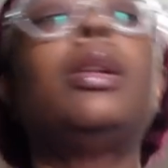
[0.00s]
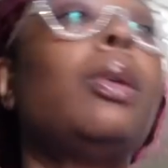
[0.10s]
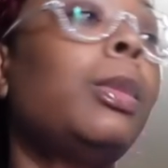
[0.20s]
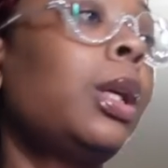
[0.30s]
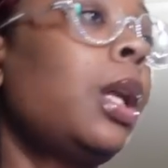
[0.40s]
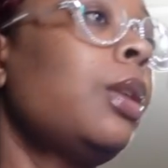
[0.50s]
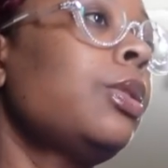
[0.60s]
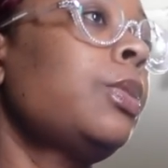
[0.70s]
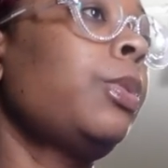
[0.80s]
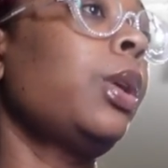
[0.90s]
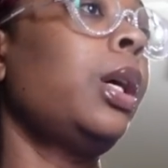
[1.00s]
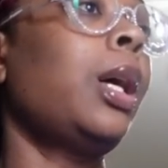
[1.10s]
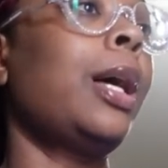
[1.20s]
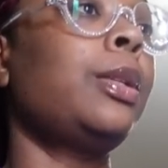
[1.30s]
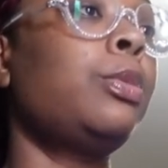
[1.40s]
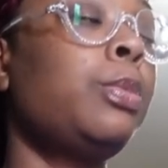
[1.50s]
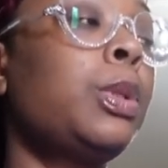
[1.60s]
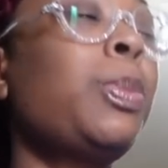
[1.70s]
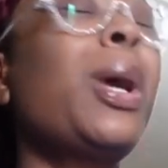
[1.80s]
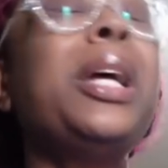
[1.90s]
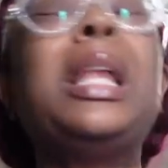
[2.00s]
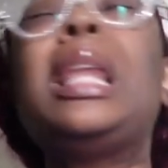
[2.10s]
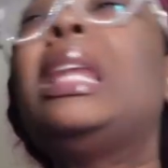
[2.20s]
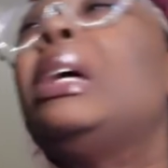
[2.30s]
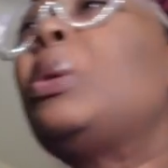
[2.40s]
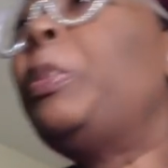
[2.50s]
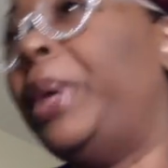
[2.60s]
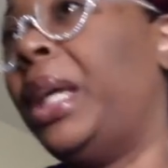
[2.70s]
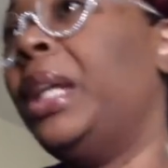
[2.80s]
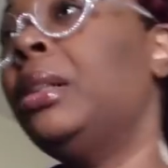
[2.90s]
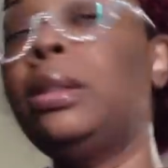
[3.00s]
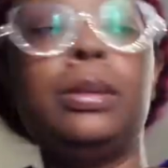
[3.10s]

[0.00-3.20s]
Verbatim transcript: know I'm a clothes sprayer. I spray a little bit.